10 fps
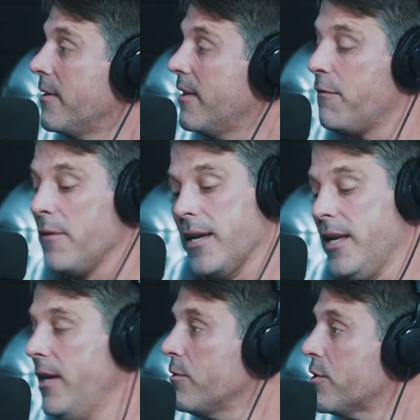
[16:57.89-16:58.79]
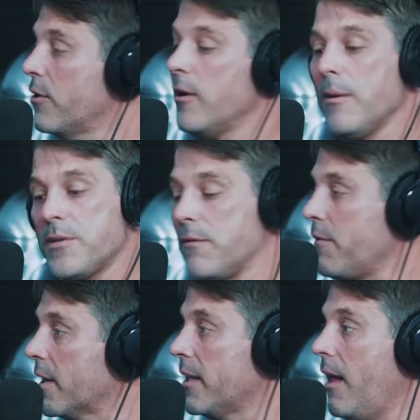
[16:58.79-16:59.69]
Yeah. They fucking heel stirrups and
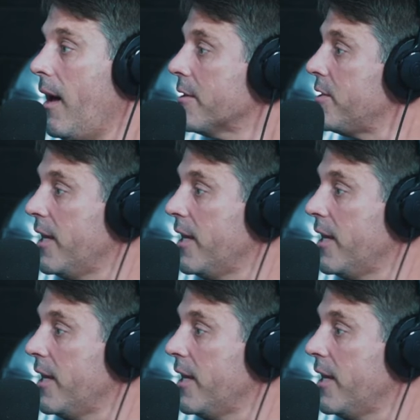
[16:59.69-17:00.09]
fucking locks yeah.